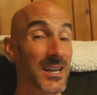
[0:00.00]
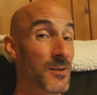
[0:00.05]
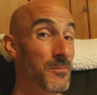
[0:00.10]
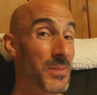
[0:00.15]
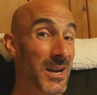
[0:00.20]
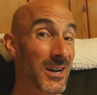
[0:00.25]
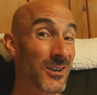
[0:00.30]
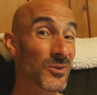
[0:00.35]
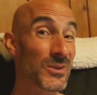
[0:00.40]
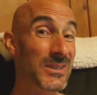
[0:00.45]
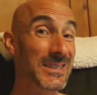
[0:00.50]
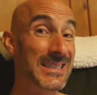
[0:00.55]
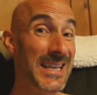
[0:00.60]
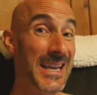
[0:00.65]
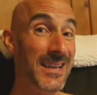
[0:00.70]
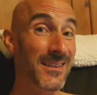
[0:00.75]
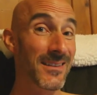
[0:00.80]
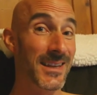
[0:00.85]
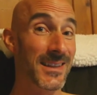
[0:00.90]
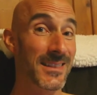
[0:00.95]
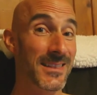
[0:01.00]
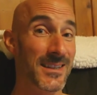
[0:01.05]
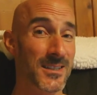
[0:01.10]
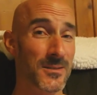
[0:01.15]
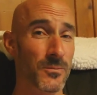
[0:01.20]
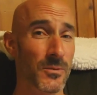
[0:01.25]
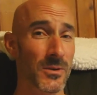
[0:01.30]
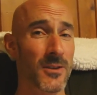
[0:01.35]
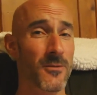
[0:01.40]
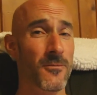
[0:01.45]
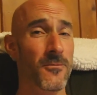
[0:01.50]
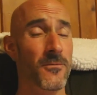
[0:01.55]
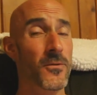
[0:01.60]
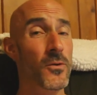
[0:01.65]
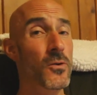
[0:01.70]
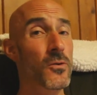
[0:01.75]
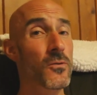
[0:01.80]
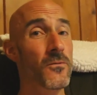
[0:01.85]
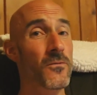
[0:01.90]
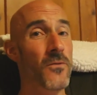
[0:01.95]
compared to a day like this where the
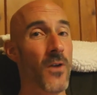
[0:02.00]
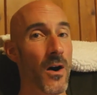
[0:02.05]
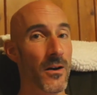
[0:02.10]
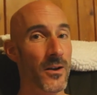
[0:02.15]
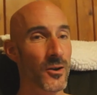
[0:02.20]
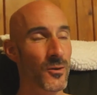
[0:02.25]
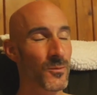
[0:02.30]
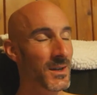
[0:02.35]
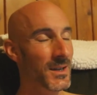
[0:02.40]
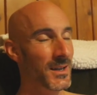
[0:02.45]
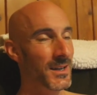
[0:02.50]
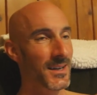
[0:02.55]
food volume